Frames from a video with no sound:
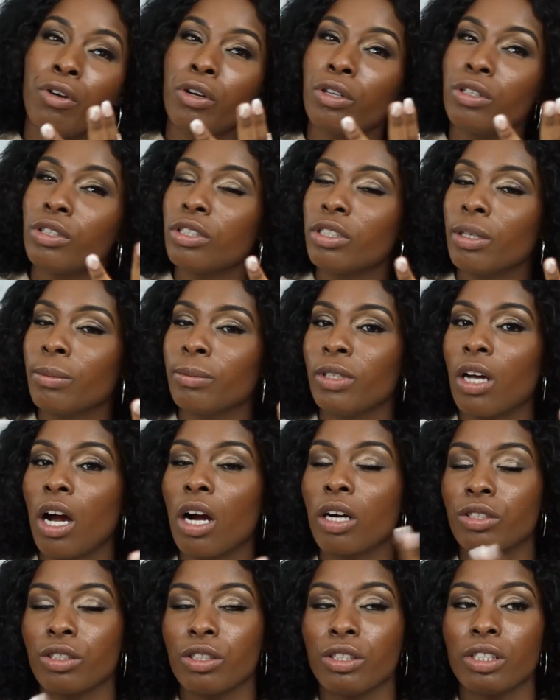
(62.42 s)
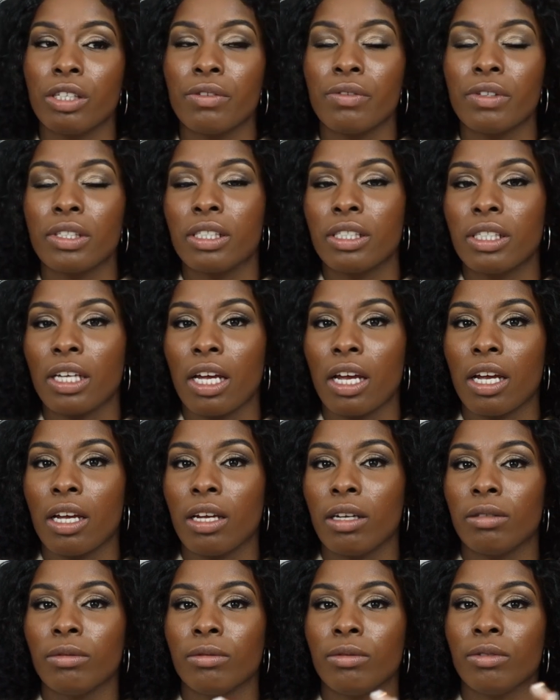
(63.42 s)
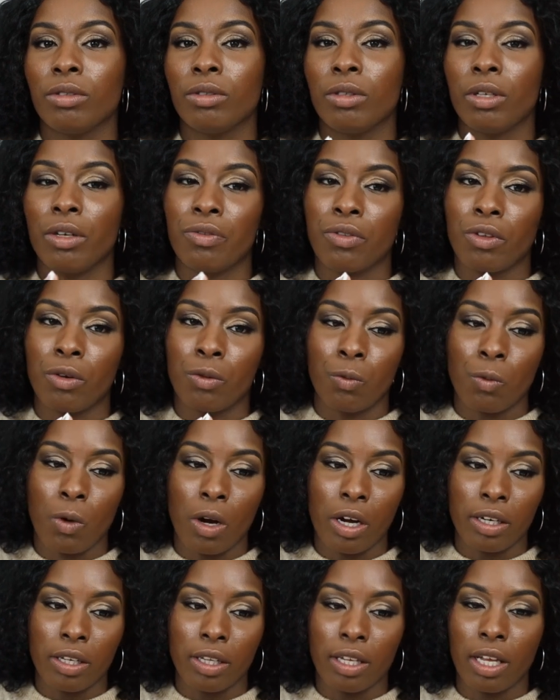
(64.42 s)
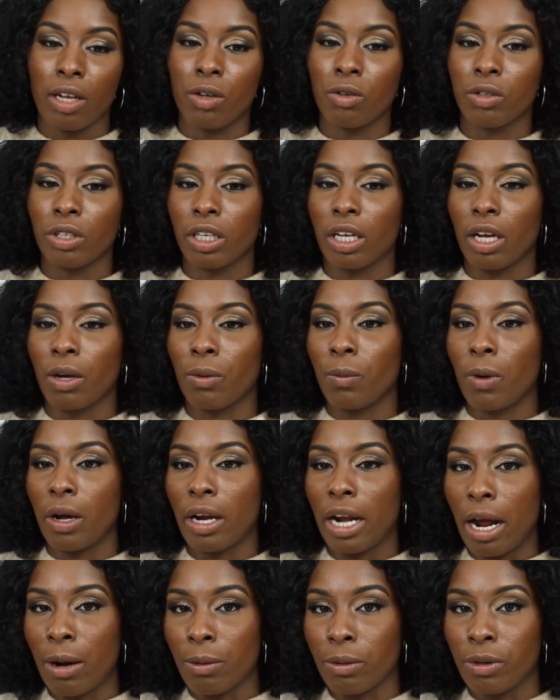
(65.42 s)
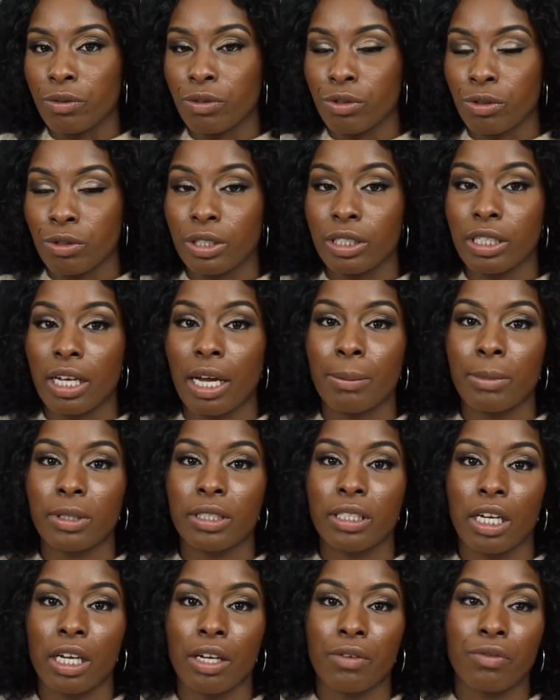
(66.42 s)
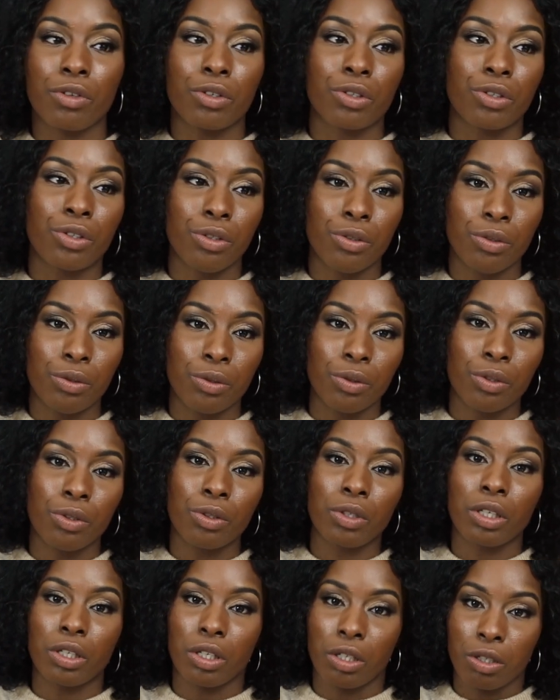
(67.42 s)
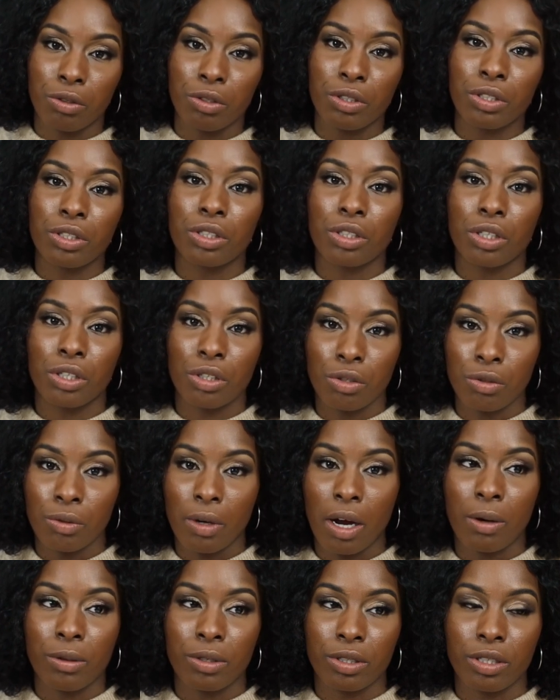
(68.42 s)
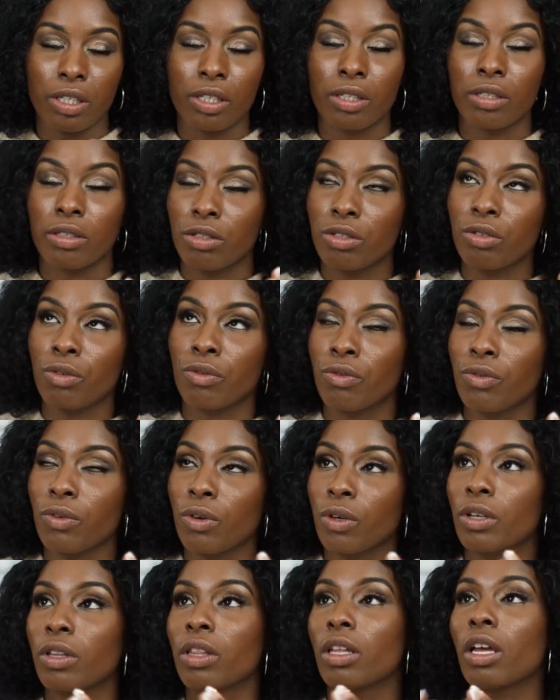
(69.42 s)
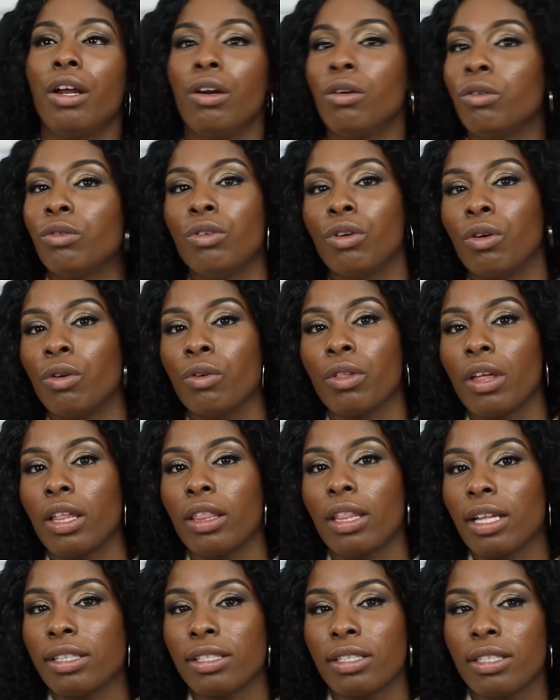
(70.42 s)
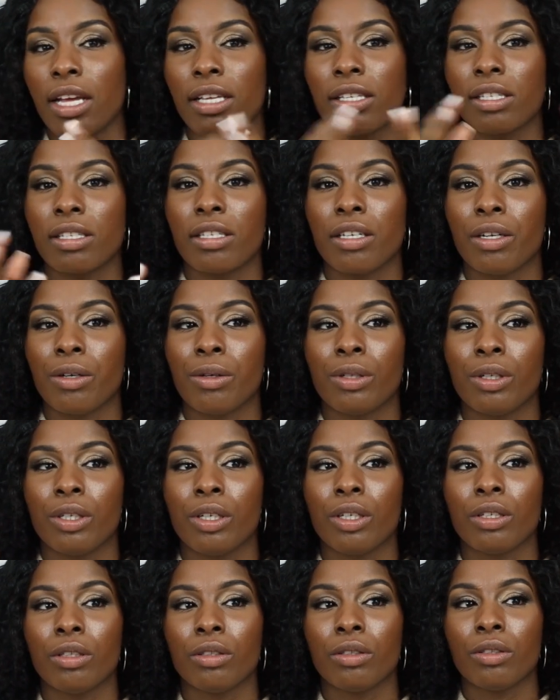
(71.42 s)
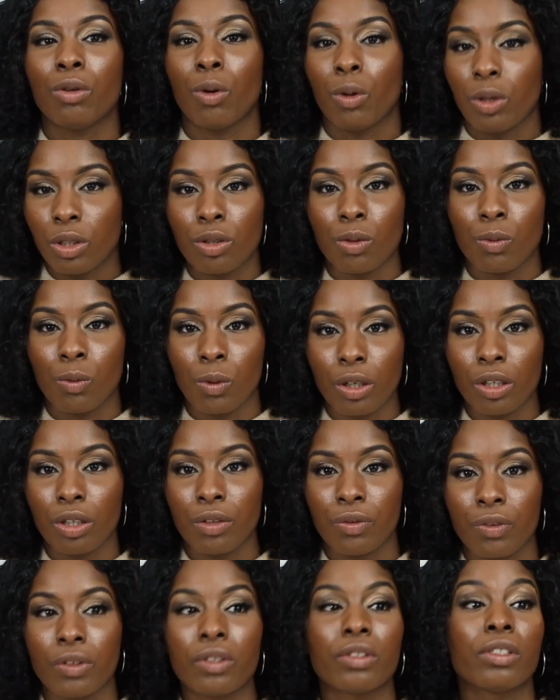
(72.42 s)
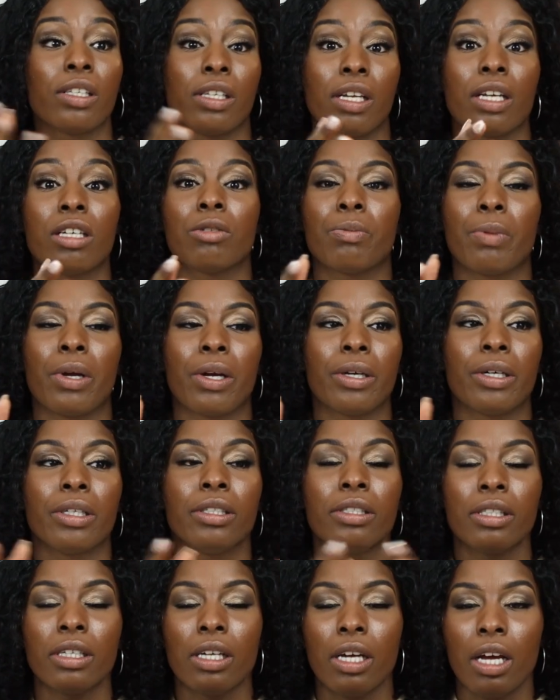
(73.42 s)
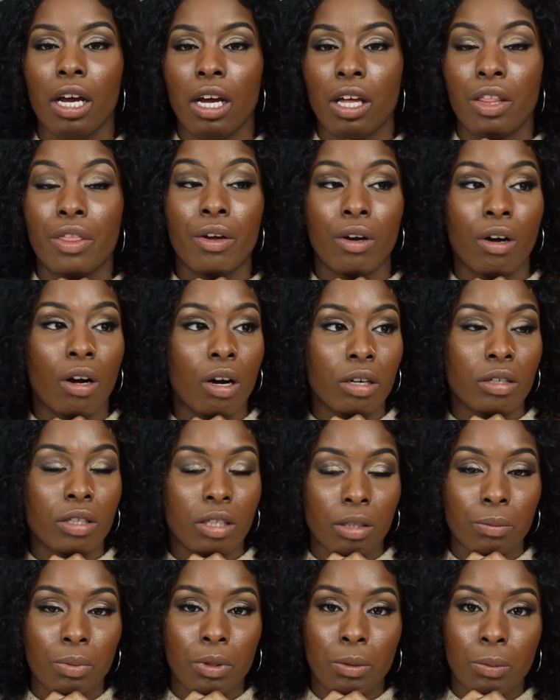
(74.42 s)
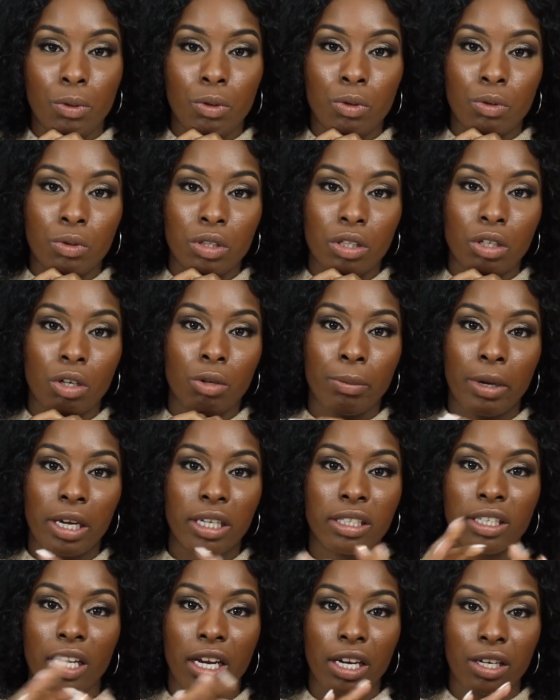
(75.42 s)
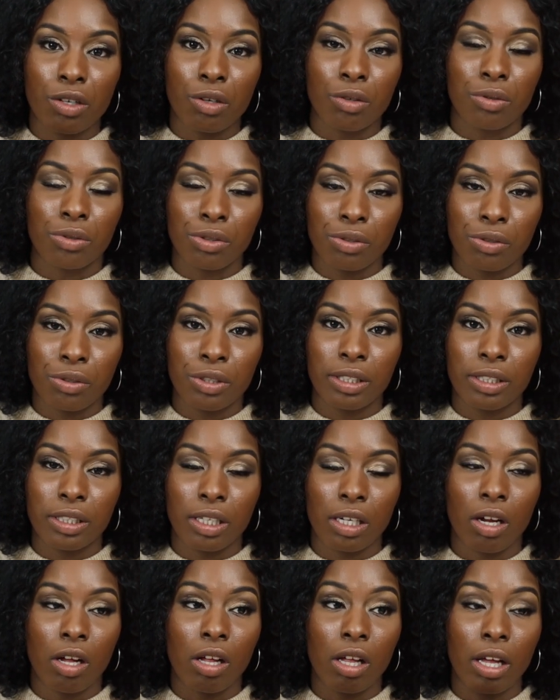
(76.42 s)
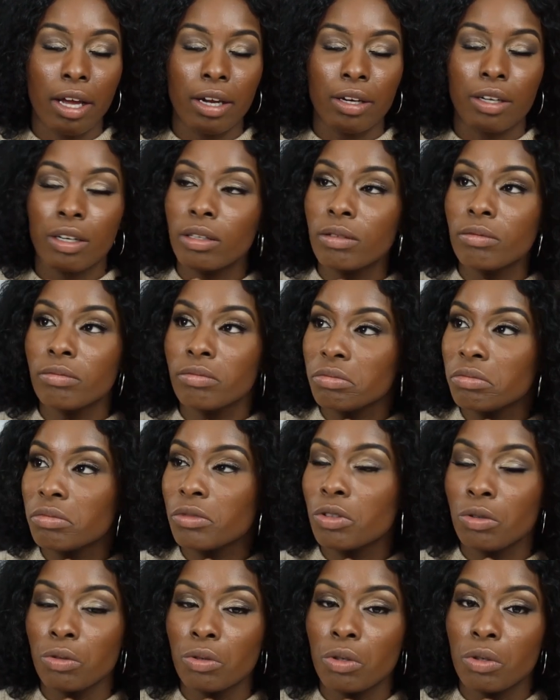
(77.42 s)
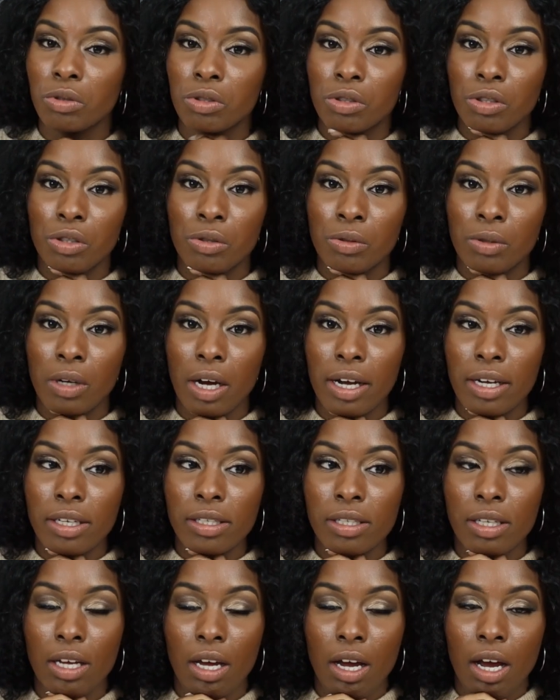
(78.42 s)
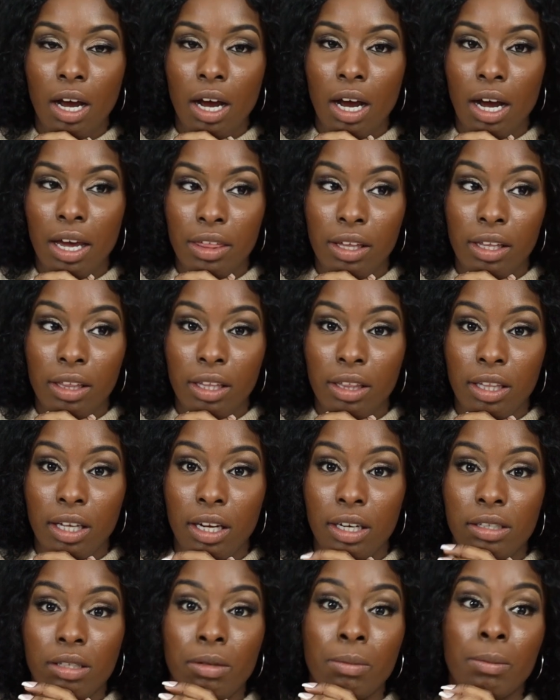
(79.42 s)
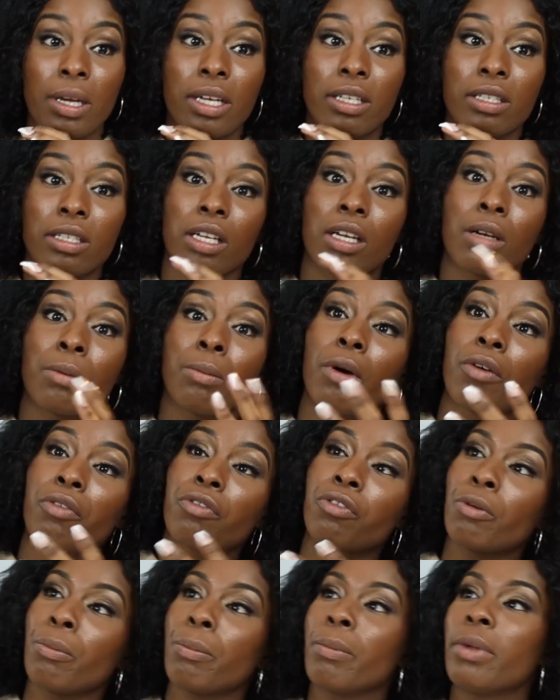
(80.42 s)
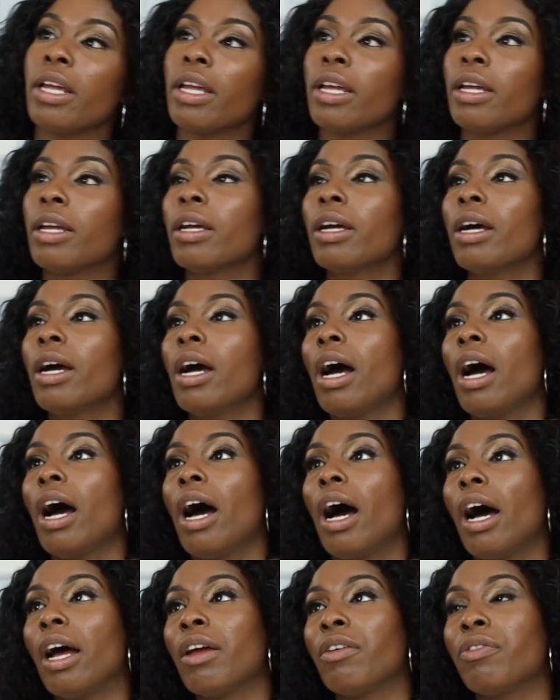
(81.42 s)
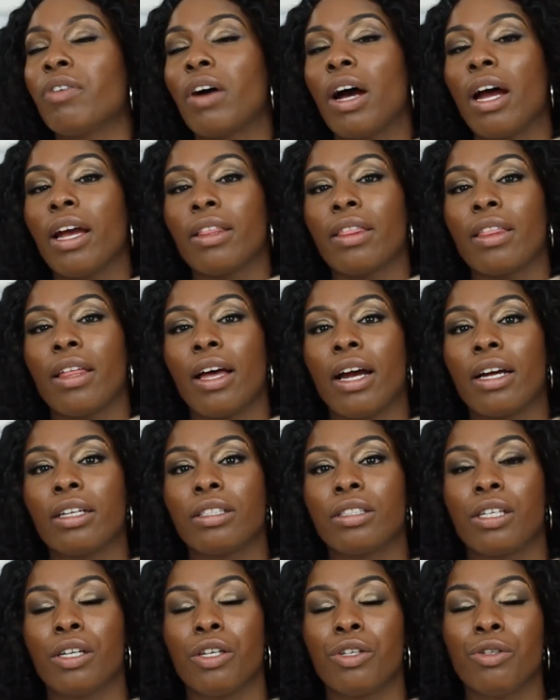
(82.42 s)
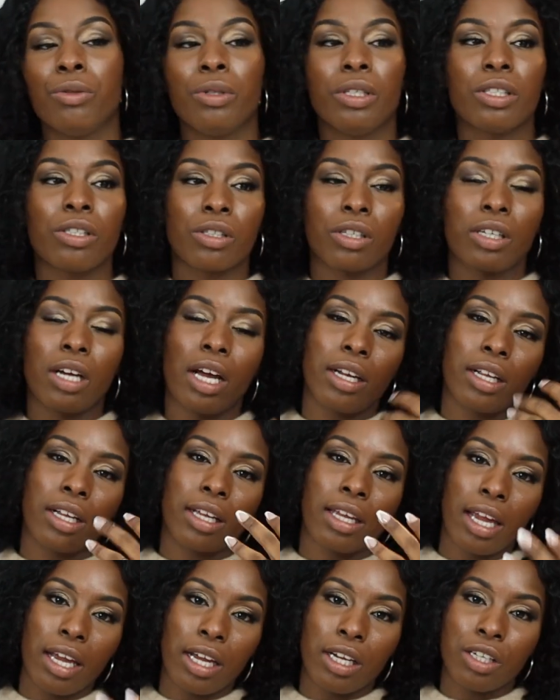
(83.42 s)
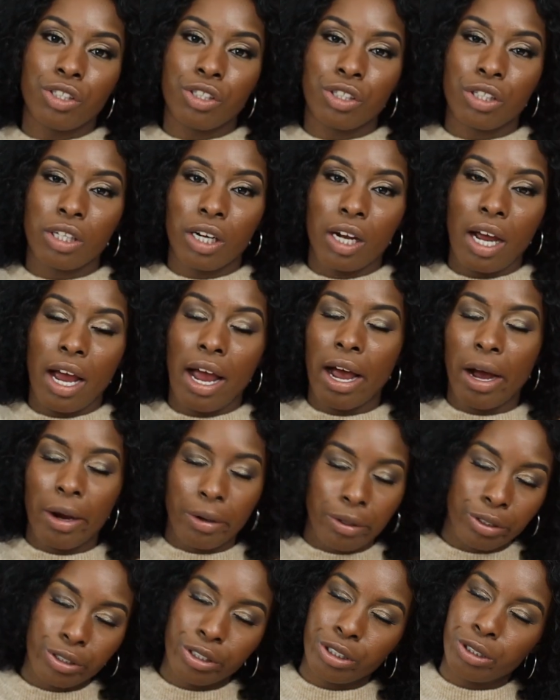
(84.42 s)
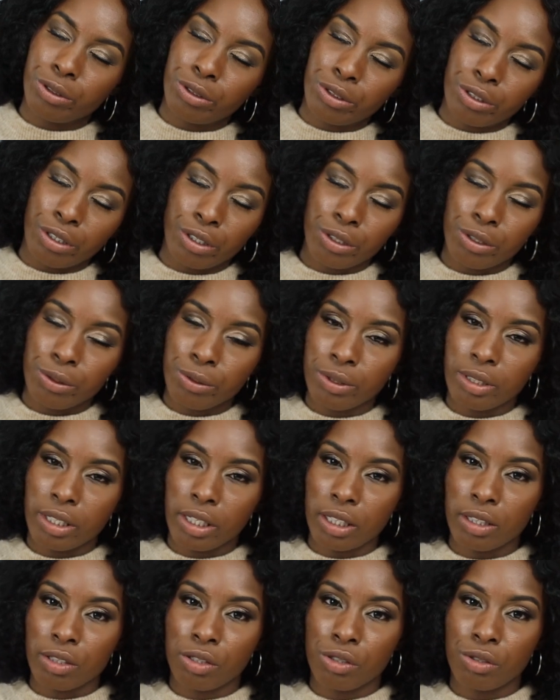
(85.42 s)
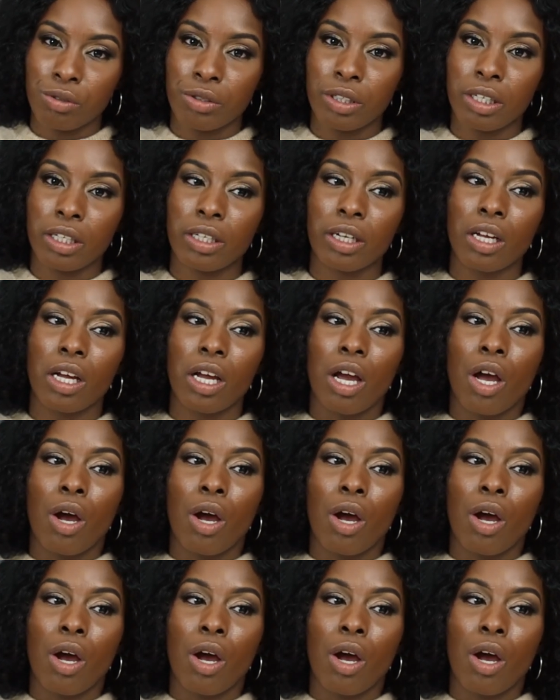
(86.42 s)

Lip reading: heard some doctors even say if they're 1, they only get 1 hour of screen time a day. If they're 2, you can increase it to 2 hours and so forth. I don't know that that's necessarily going to work for today's parent. There are some people who still maintain no screens at all, and kudos to you guys. I think that is amazing. But for me, I find that you need to kind of gauge how your children are using the screen